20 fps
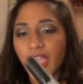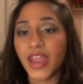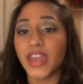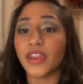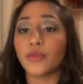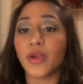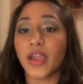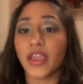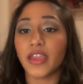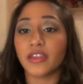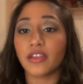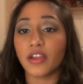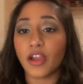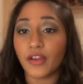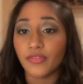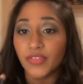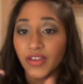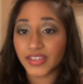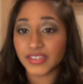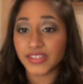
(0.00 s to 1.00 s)
Anyway,
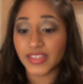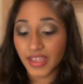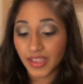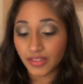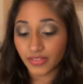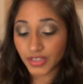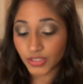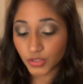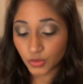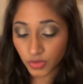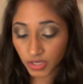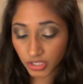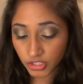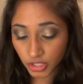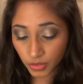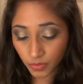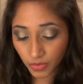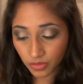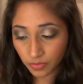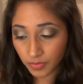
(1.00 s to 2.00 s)
that's it. That's all I
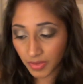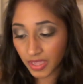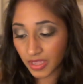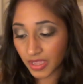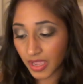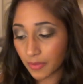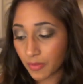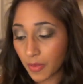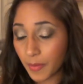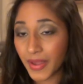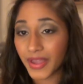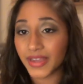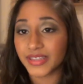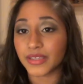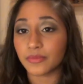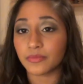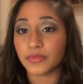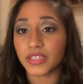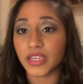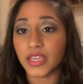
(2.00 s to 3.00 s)
took with me, and my
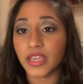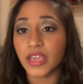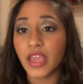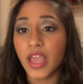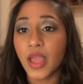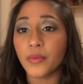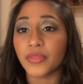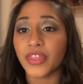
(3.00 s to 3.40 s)
bag's empty.